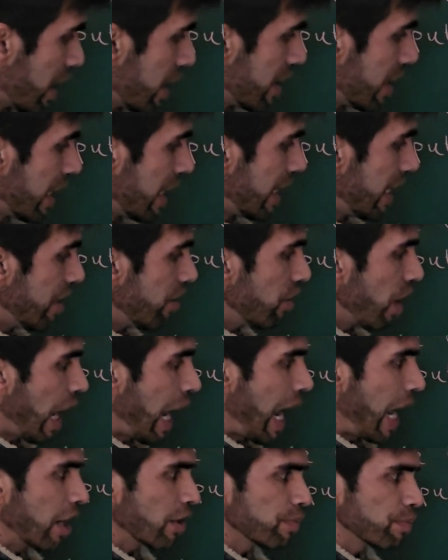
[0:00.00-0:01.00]
the new
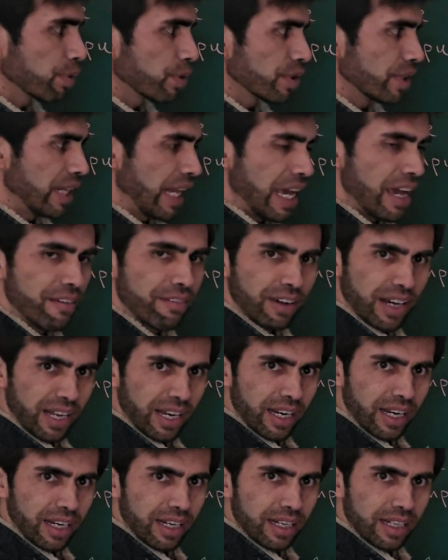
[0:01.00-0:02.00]
output
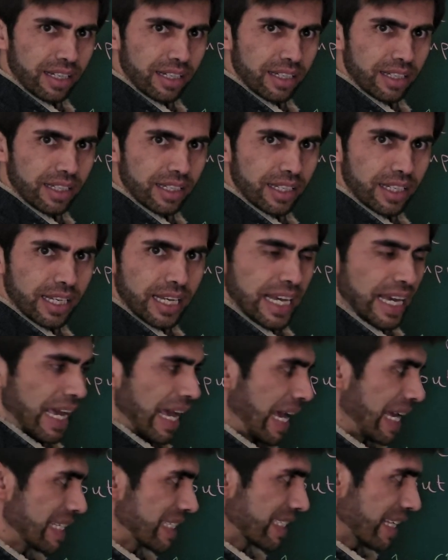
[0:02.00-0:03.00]
level
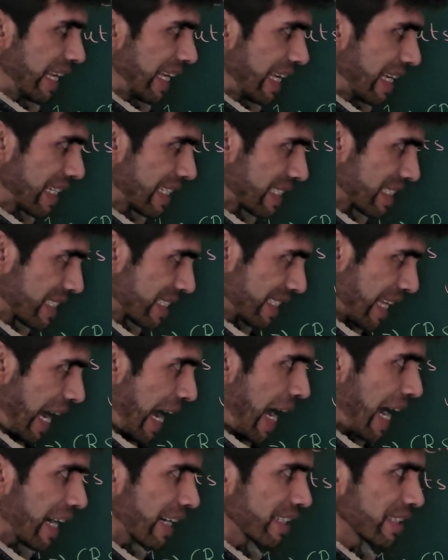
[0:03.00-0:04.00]
is
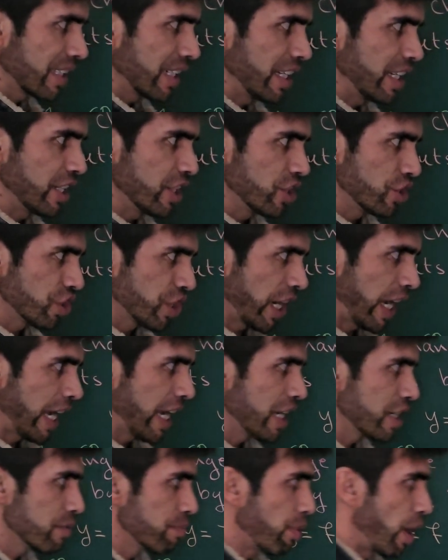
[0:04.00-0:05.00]
exactly
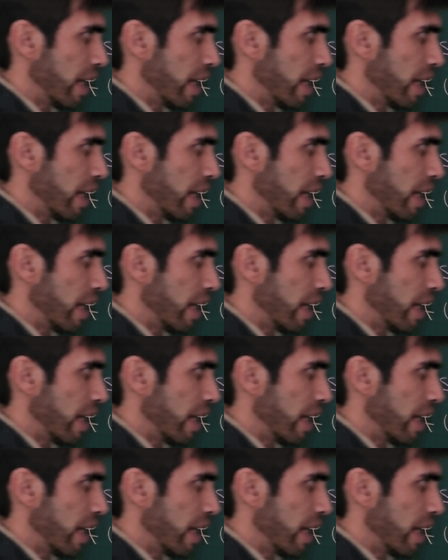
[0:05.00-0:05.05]
changed